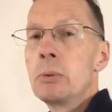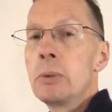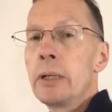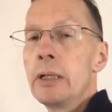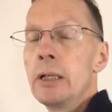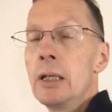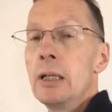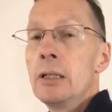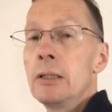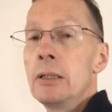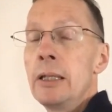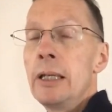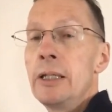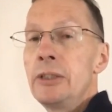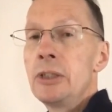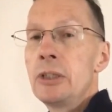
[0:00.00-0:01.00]
where the
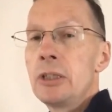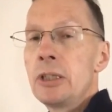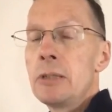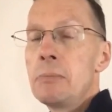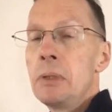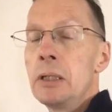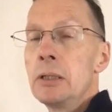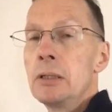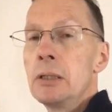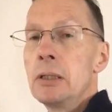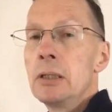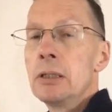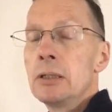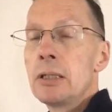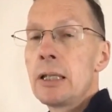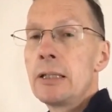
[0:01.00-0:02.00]
aged Simeon
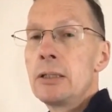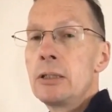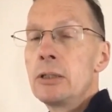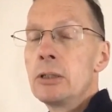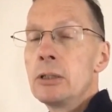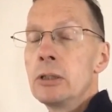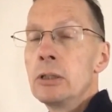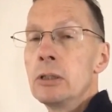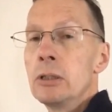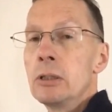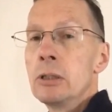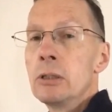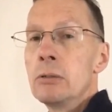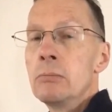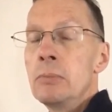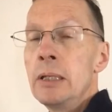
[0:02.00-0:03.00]
says to
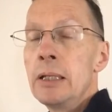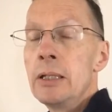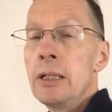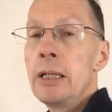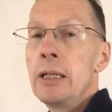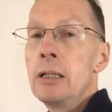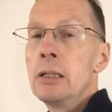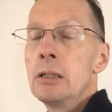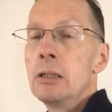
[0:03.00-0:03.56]
Mary,